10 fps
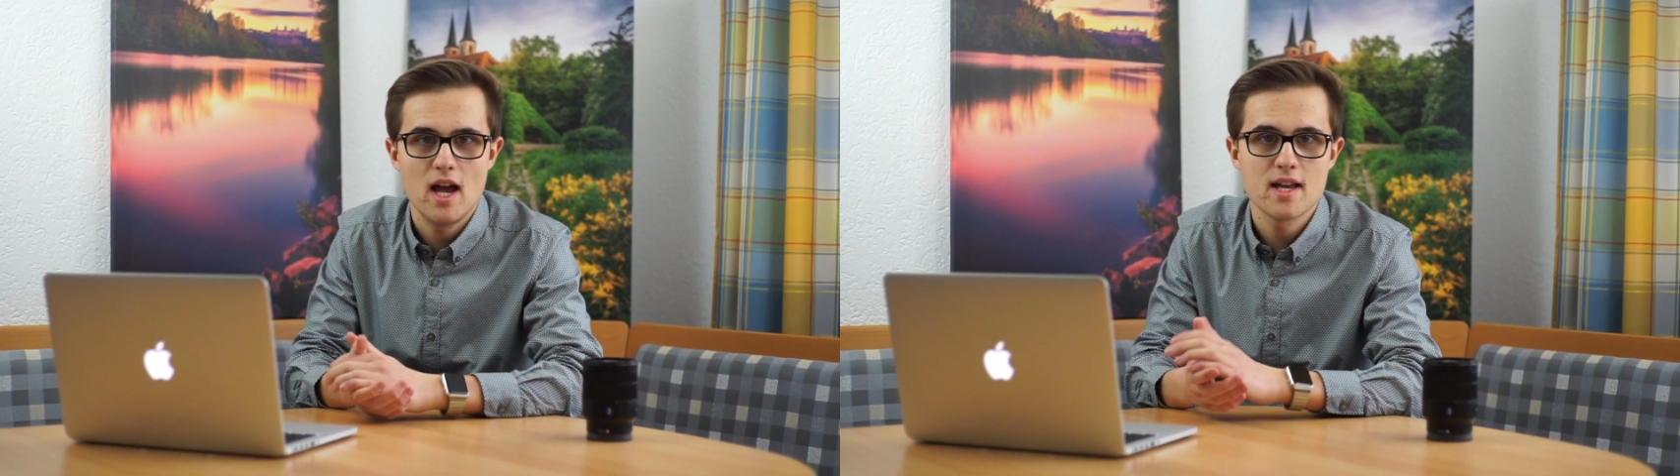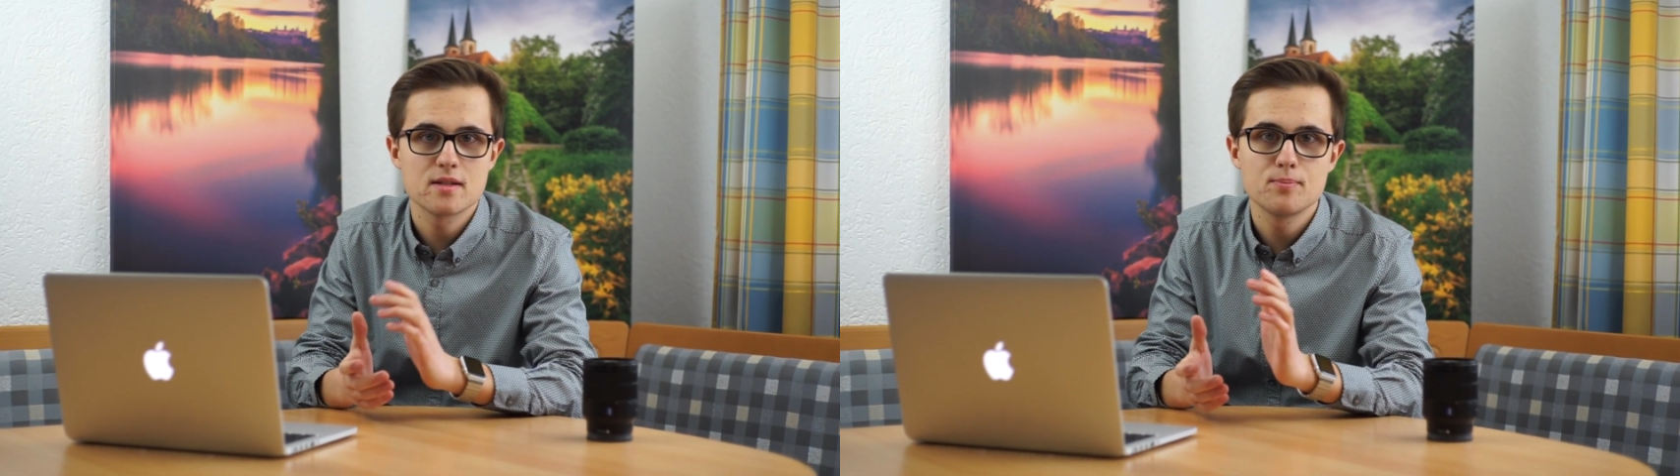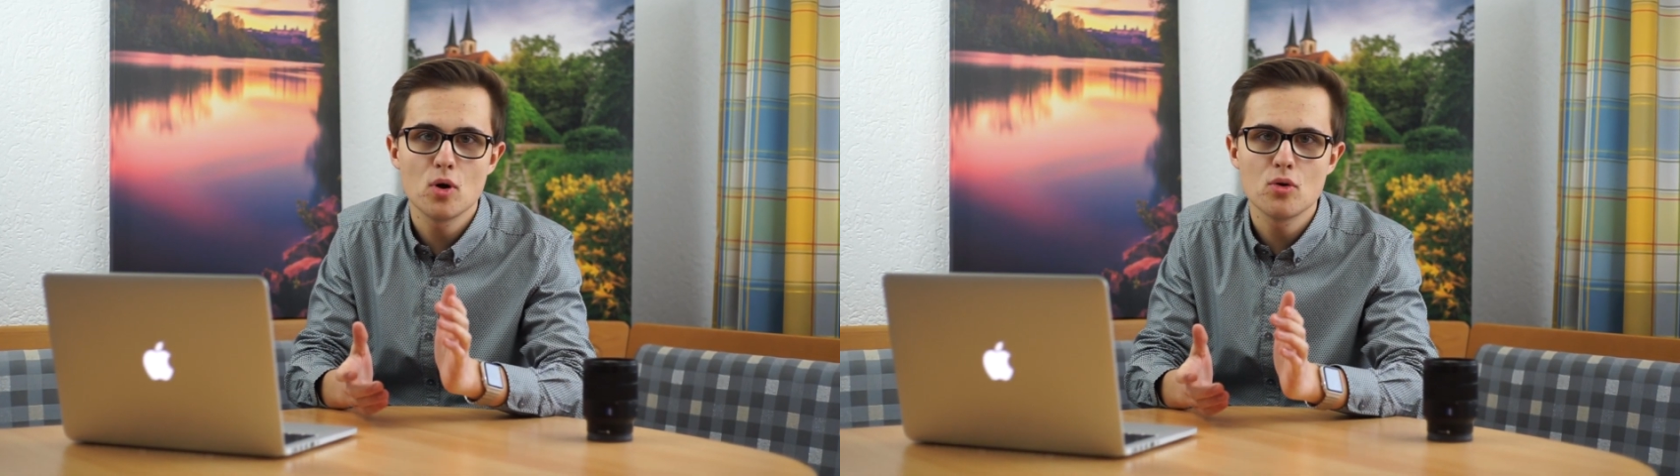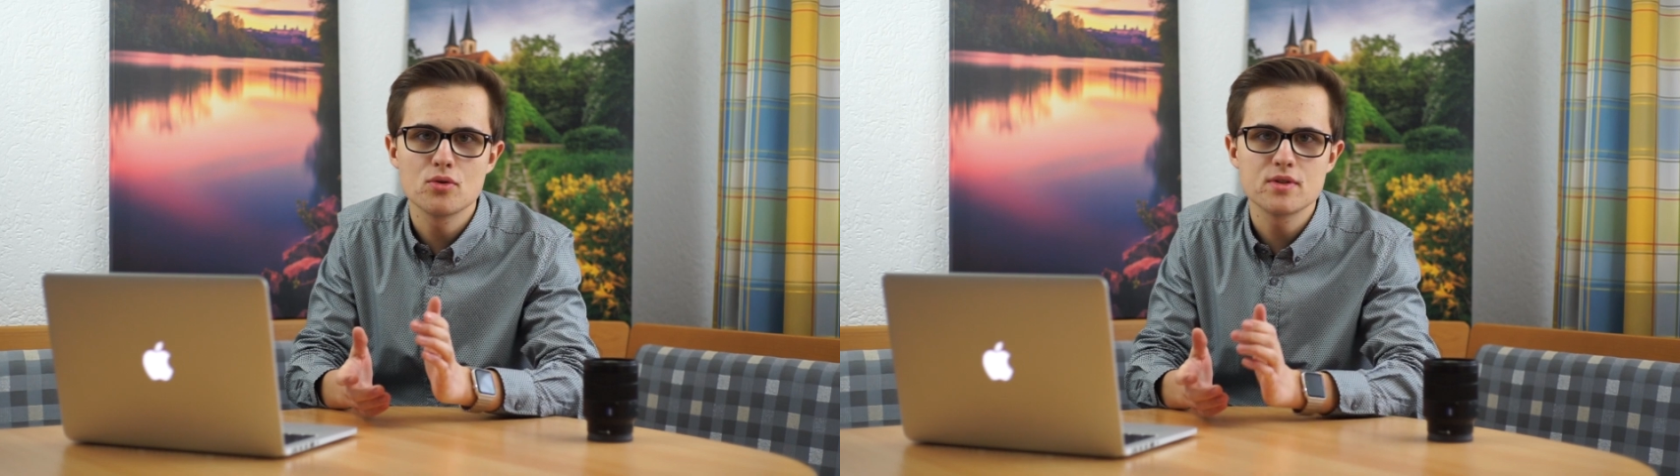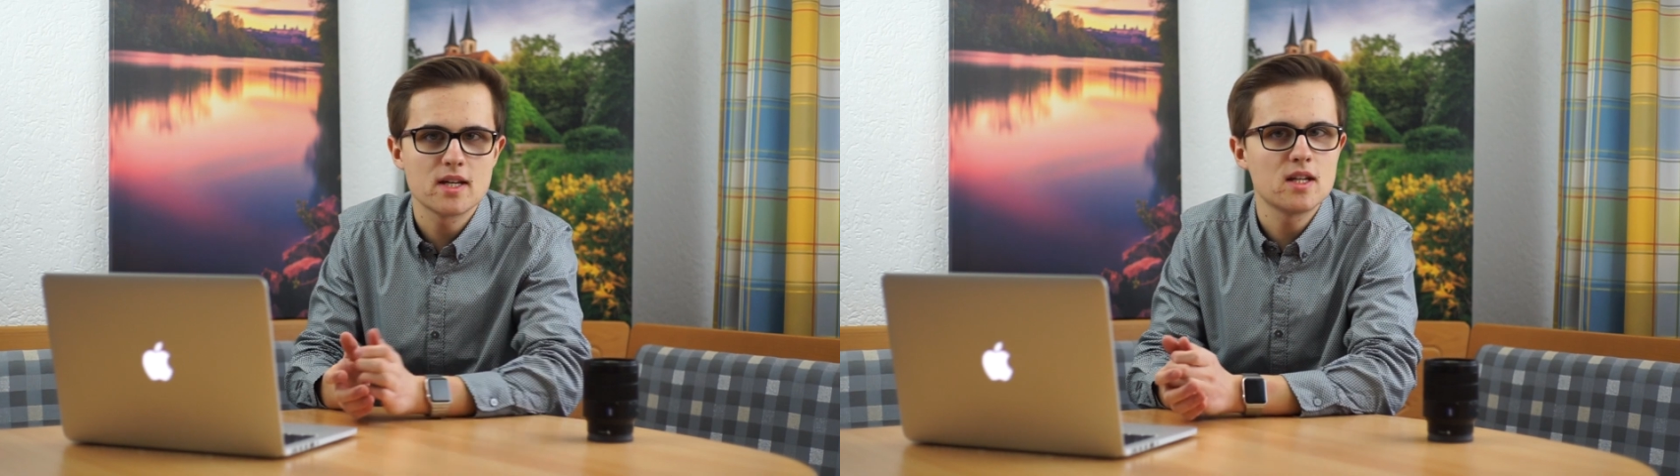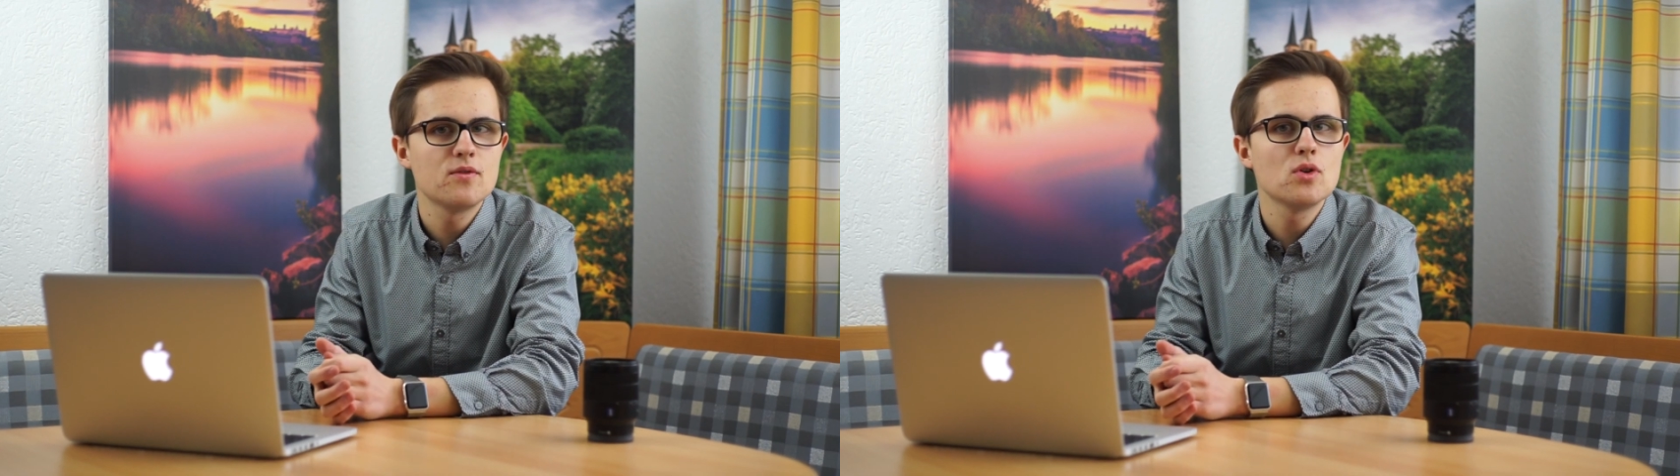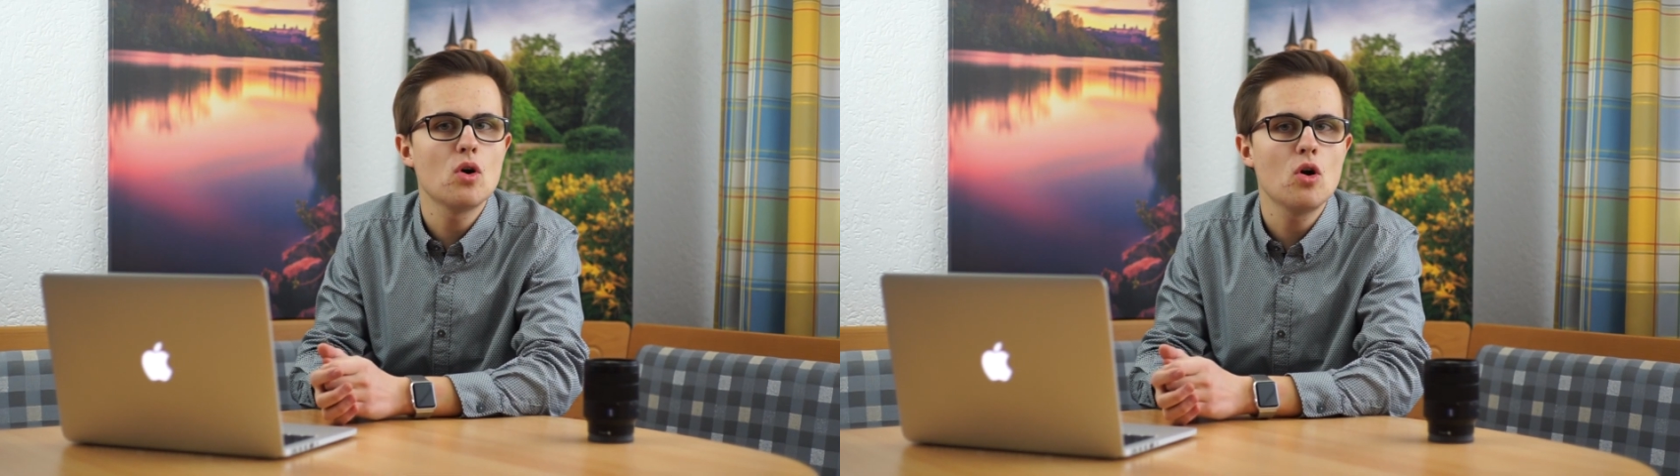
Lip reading: As a bonus, I give you